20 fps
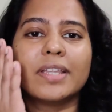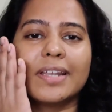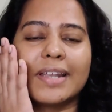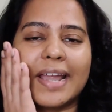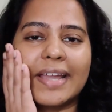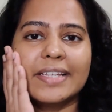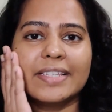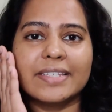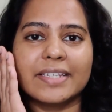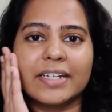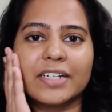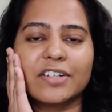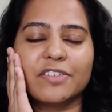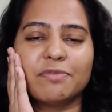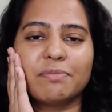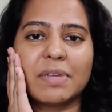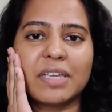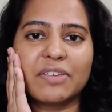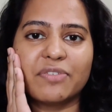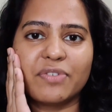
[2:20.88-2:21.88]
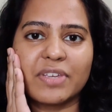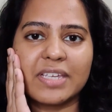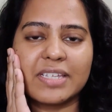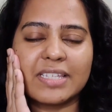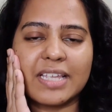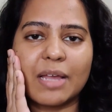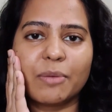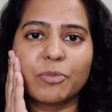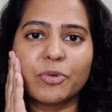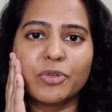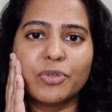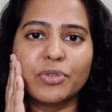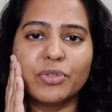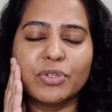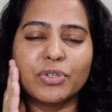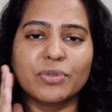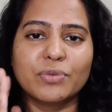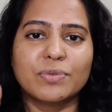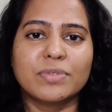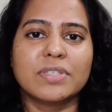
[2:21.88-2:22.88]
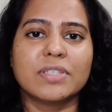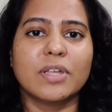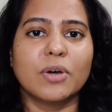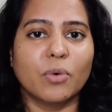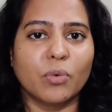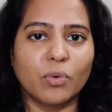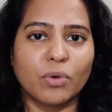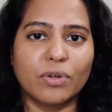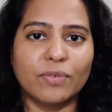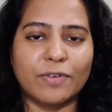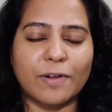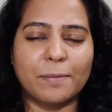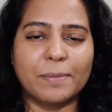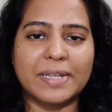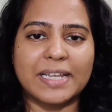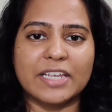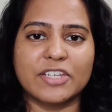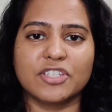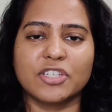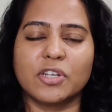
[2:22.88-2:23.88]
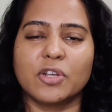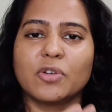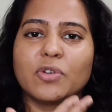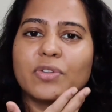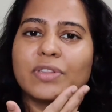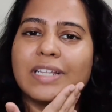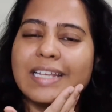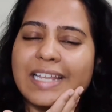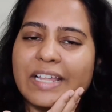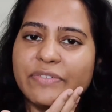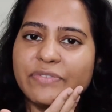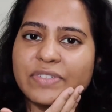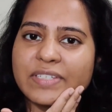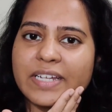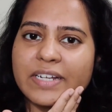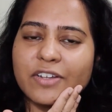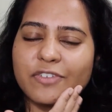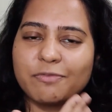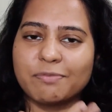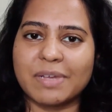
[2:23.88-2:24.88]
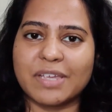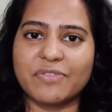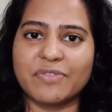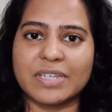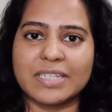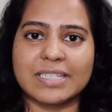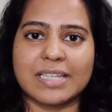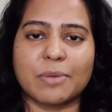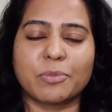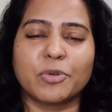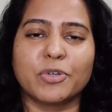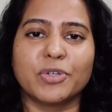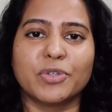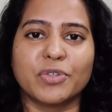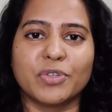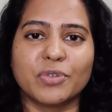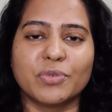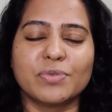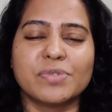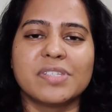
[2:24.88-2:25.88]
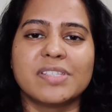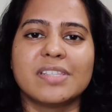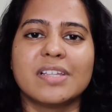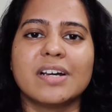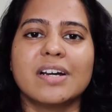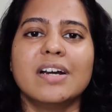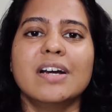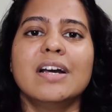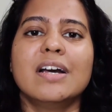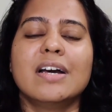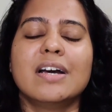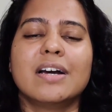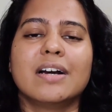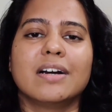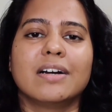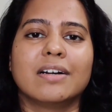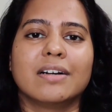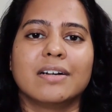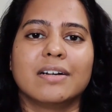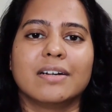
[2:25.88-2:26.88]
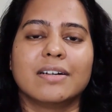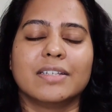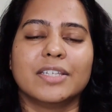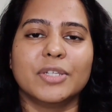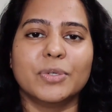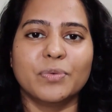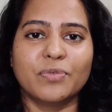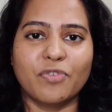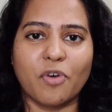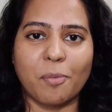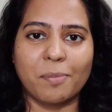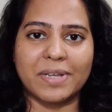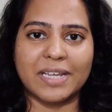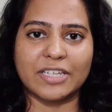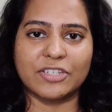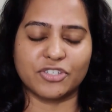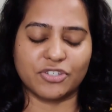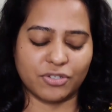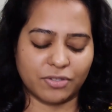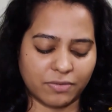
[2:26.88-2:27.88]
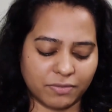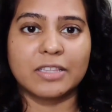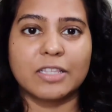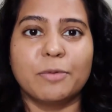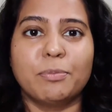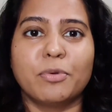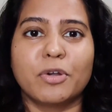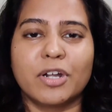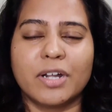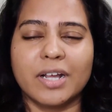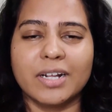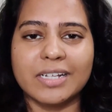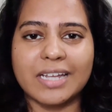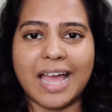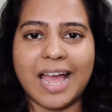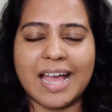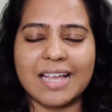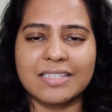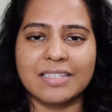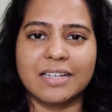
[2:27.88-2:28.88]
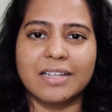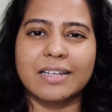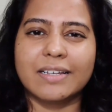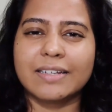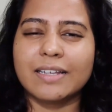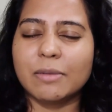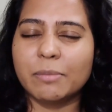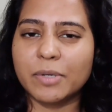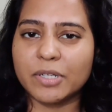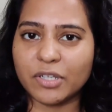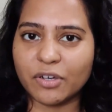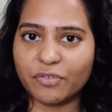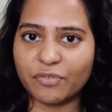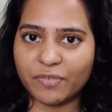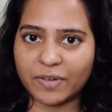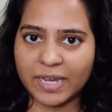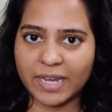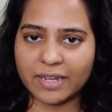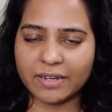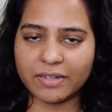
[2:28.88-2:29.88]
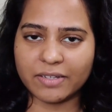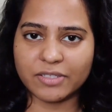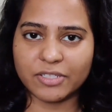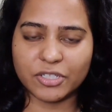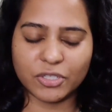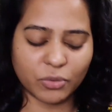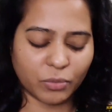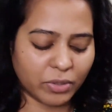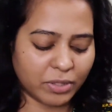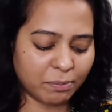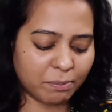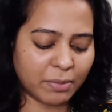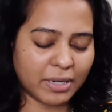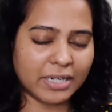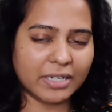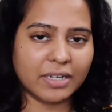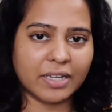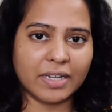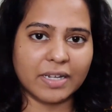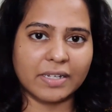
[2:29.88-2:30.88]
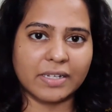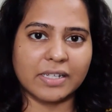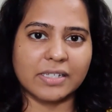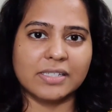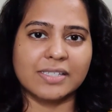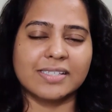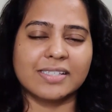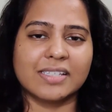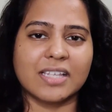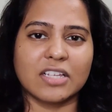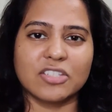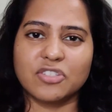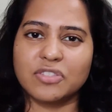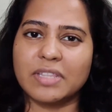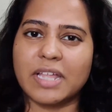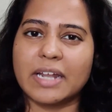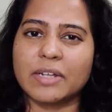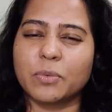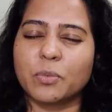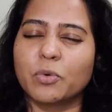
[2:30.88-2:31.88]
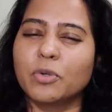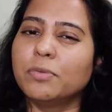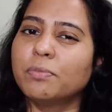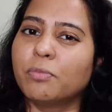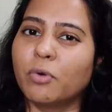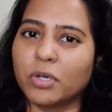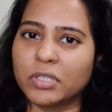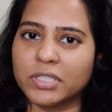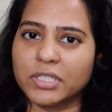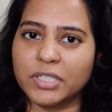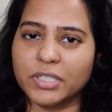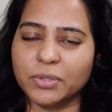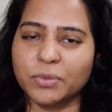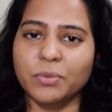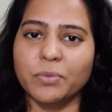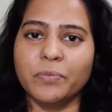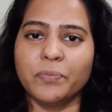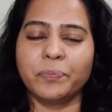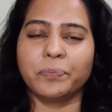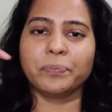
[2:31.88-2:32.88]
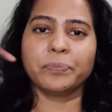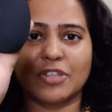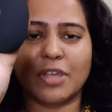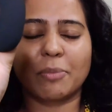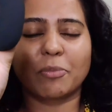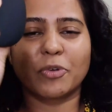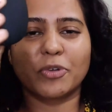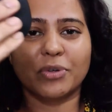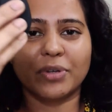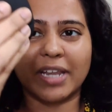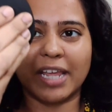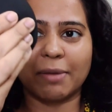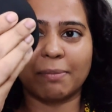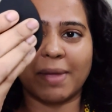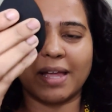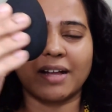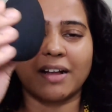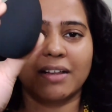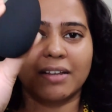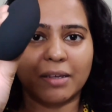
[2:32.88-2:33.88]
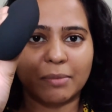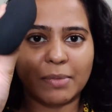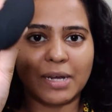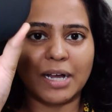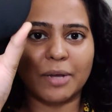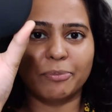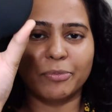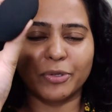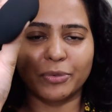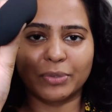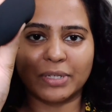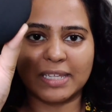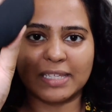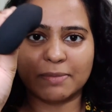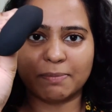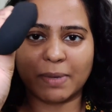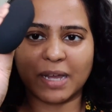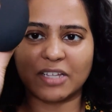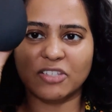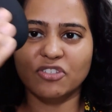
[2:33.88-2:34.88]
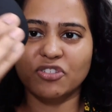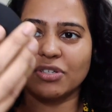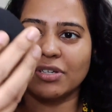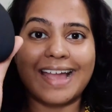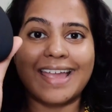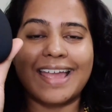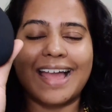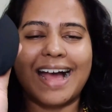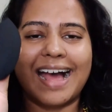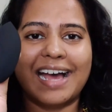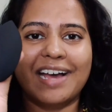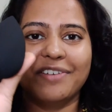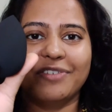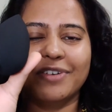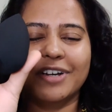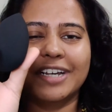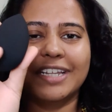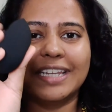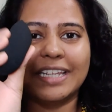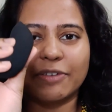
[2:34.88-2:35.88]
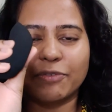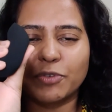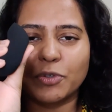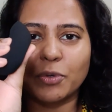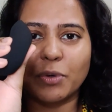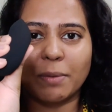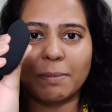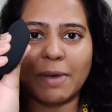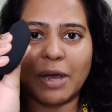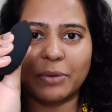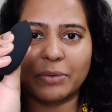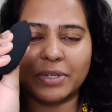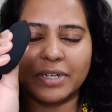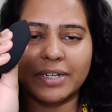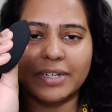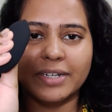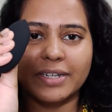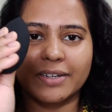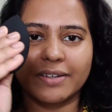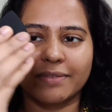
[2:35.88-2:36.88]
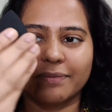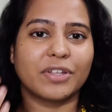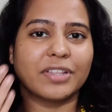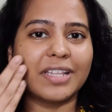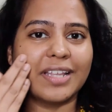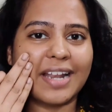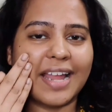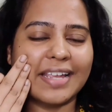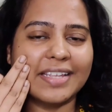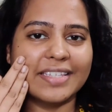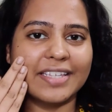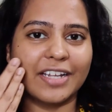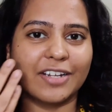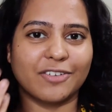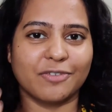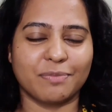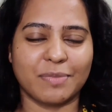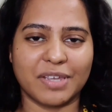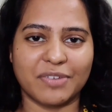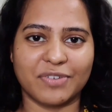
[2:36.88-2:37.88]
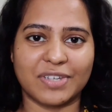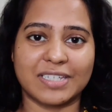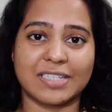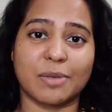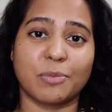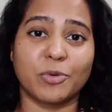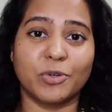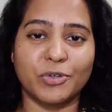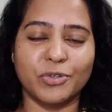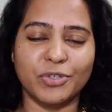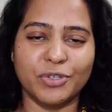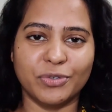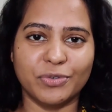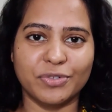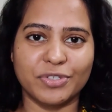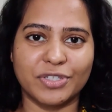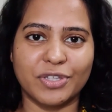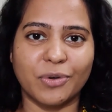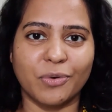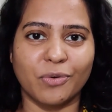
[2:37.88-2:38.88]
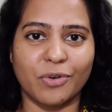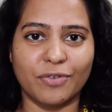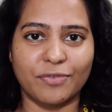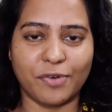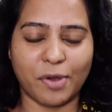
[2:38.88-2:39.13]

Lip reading: the right side of my face I'm going to use the old formulation, and on the left side of my face I'm going to use the new formulation. The product has a little bit of fragrance to it, but it is such that won't bother you. So I'm going to take my Color Bar Beauty sponge. I have a review about it. So on the right side of my face I'm going to use the old